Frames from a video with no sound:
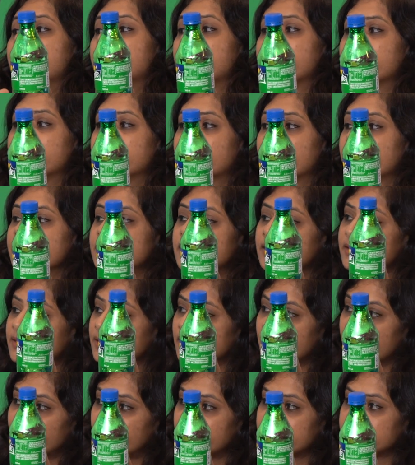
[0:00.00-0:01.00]
area, the
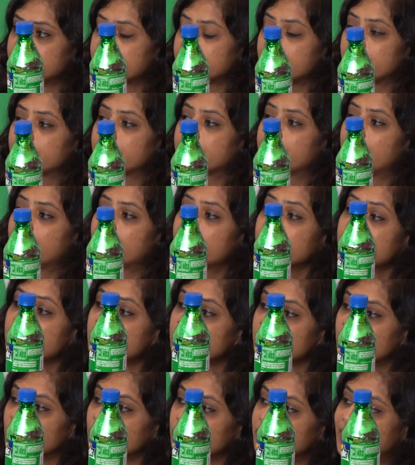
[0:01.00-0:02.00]
surface area.
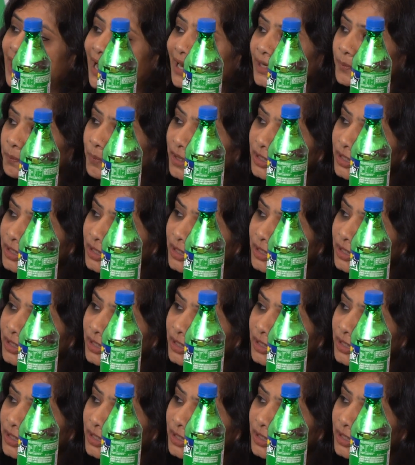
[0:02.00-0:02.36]
So that